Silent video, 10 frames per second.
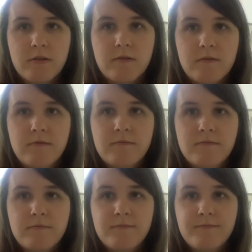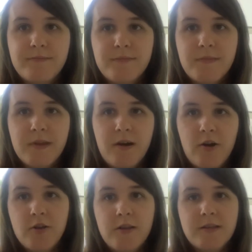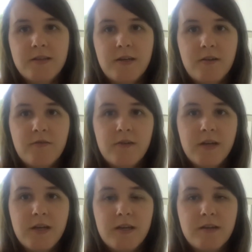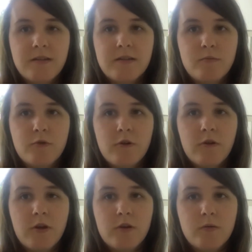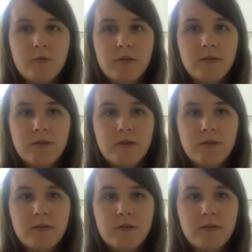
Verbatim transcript: and all that stuff and get us some more clothes